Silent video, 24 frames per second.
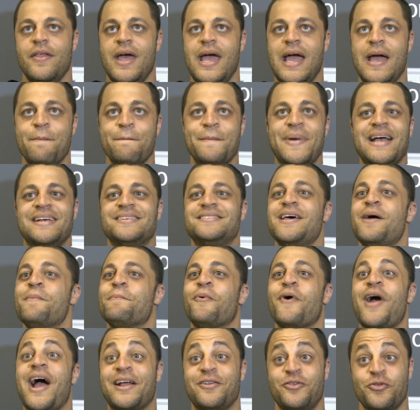it makes them
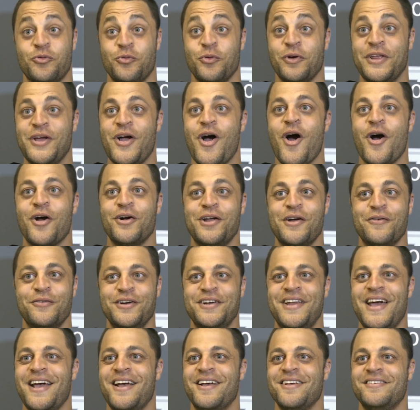practice really hard every
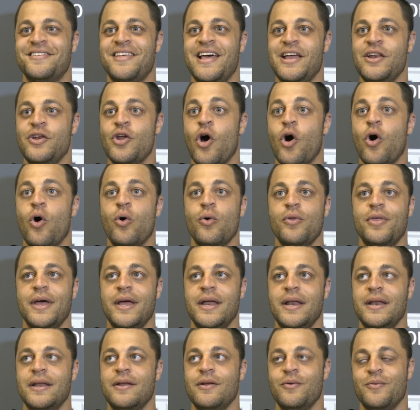day because they know
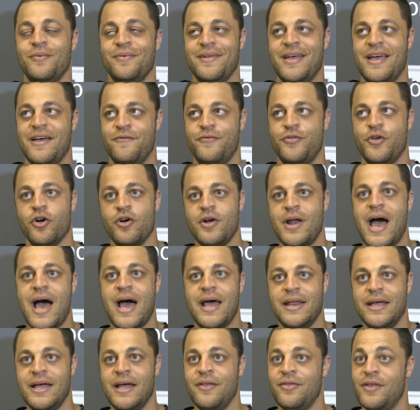that if they're
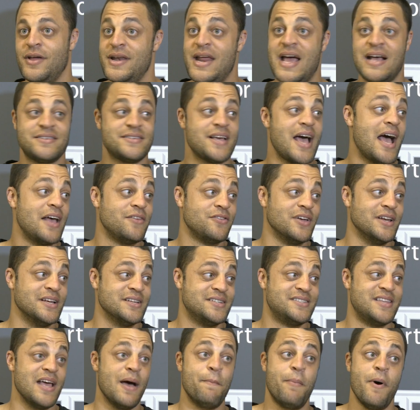not in, the next guy's going to
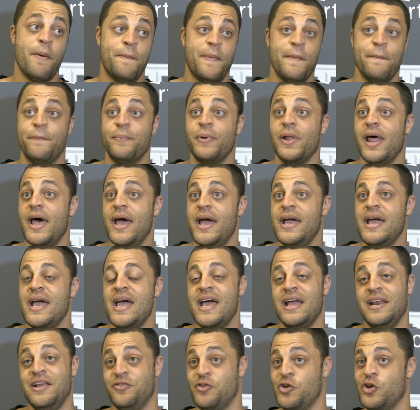step up and play,
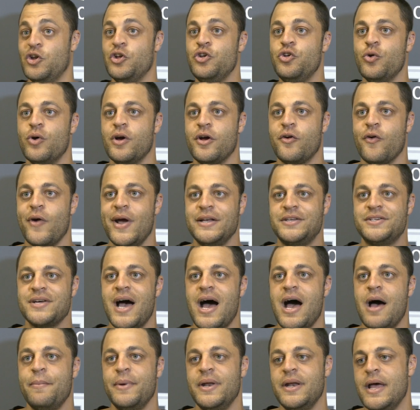and he's going to do a great
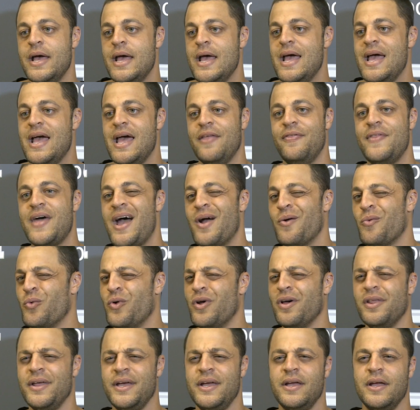job, and, and that
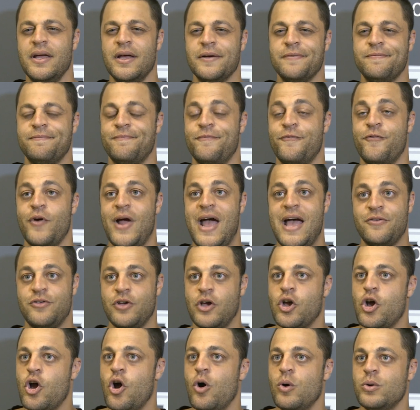really, for, as a
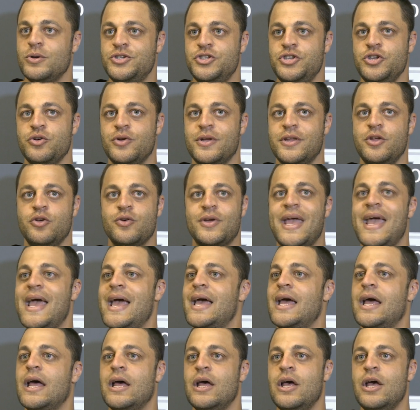coach, you, you
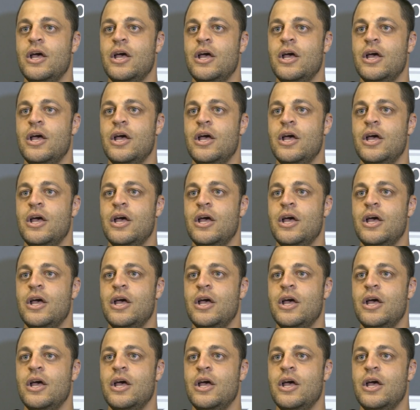can't